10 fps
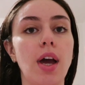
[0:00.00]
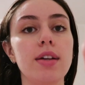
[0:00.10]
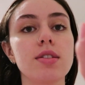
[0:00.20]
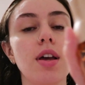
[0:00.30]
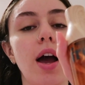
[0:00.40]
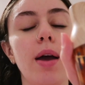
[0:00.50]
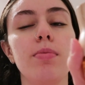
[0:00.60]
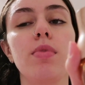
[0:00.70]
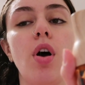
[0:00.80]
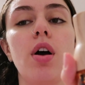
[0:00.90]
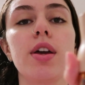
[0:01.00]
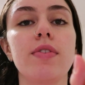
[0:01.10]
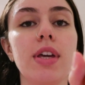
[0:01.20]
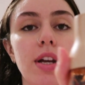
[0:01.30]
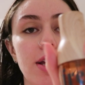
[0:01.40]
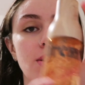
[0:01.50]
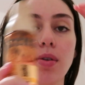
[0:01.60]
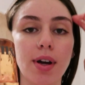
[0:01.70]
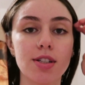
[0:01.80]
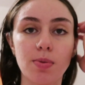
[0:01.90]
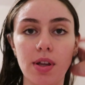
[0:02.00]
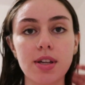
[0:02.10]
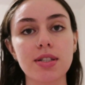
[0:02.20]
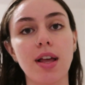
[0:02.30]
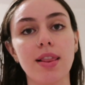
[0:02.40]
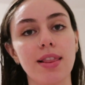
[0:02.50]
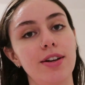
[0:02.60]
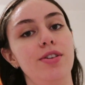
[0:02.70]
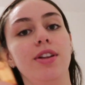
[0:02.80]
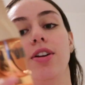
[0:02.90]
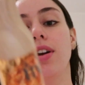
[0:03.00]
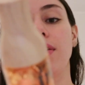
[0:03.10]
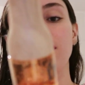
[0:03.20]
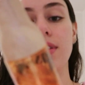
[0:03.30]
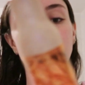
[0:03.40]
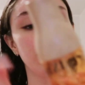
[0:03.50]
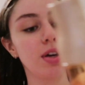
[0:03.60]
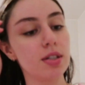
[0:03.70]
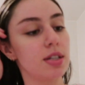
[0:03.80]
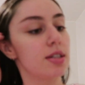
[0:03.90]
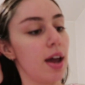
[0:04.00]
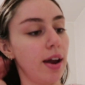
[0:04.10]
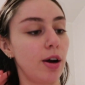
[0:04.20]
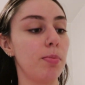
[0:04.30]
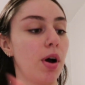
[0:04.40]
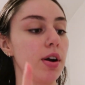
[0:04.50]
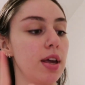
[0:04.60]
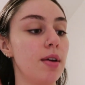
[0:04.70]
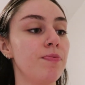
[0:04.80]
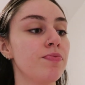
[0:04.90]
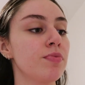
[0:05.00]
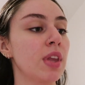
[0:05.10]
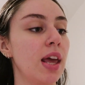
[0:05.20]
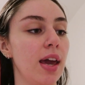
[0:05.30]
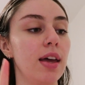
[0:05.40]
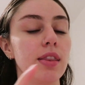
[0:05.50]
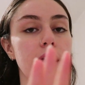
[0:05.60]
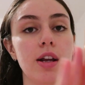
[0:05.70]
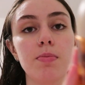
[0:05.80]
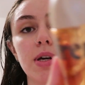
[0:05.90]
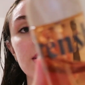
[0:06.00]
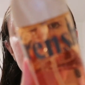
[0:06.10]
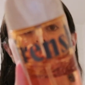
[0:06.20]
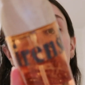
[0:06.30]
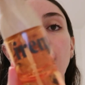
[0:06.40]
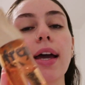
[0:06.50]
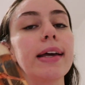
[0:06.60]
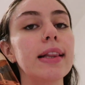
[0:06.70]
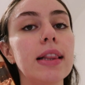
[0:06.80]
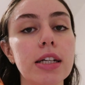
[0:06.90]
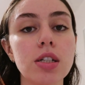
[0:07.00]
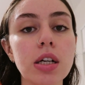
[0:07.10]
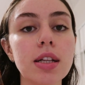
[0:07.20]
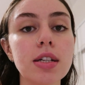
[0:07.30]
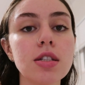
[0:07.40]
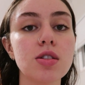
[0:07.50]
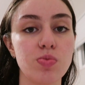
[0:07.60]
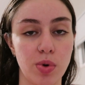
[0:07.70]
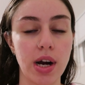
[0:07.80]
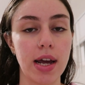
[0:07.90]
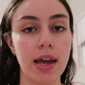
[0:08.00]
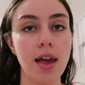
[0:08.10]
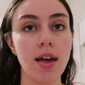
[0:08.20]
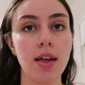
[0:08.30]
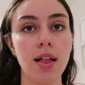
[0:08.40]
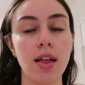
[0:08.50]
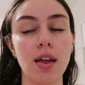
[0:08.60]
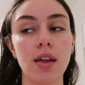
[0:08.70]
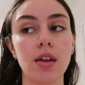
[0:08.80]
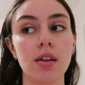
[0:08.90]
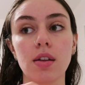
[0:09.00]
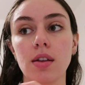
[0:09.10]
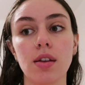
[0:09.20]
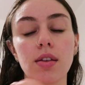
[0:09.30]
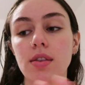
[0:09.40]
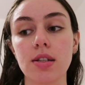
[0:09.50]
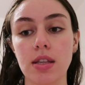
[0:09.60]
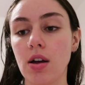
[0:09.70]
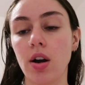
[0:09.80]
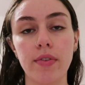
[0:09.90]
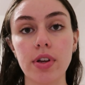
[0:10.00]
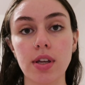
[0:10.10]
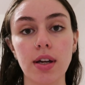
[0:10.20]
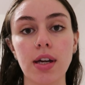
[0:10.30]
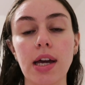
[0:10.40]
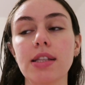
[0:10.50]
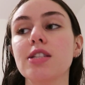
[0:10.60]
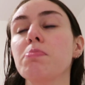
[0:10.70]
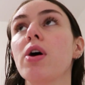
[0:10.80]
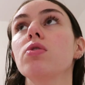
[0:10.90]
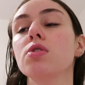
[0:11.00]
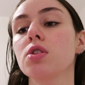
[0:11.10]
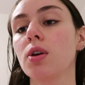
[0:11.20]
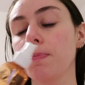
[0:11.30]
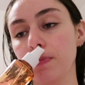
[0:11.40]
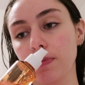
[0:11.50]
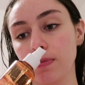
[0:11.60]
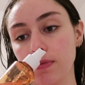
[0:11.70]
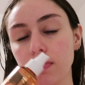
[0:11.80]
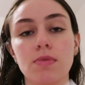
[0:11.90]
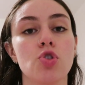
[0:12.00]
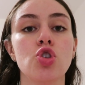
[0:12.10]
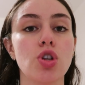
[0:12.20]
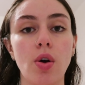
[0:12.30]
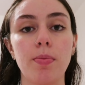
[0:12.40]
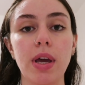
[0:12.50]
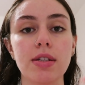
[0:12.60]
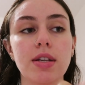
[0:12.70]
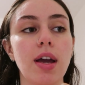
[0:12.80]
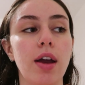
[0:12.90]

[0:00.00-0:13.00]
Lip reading: Guys, I'm not even kidding you. I swear this literally on everything because it's a hair, body, and linen mist. I literally spray this thing on everything. It smells so amazing.